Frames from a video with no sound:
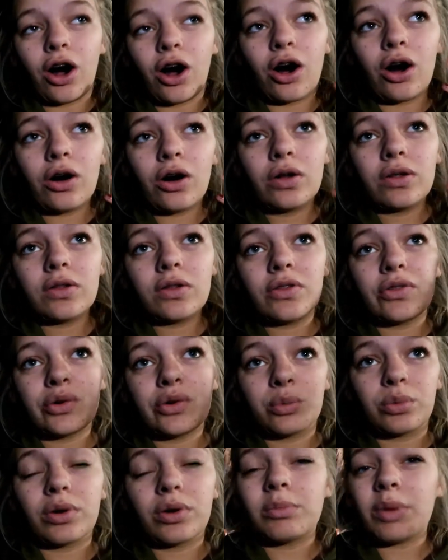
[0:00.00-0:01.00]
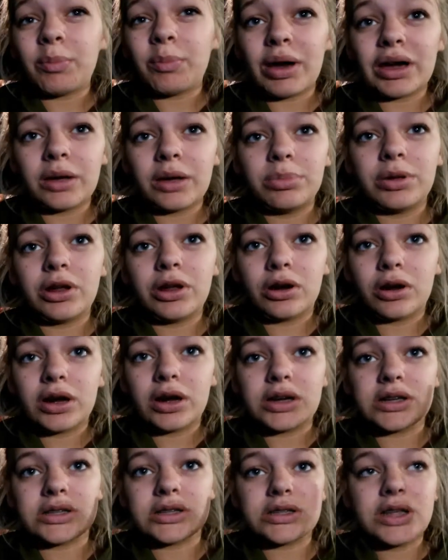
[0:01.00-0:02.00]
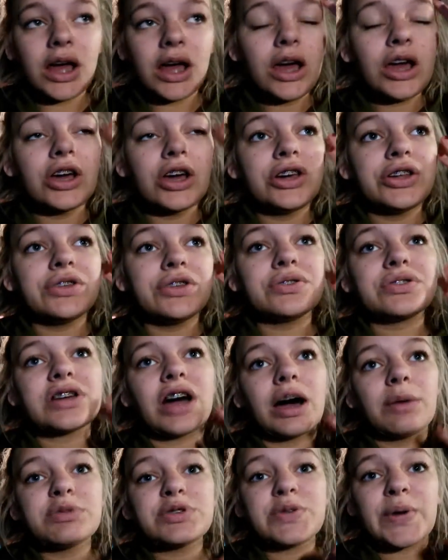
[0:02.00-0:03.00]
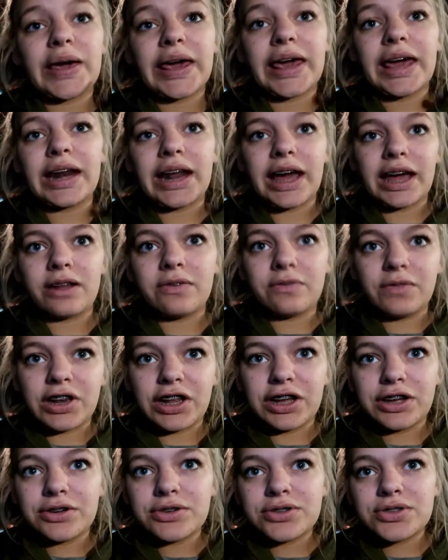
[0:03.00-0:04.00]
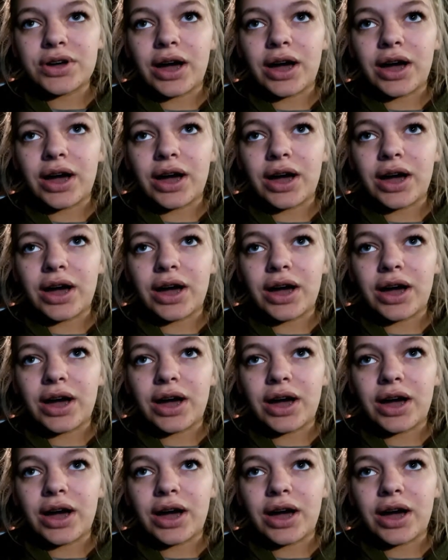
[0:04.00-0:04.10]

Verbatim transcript: all the room on my computer is used up so I can't edit videos.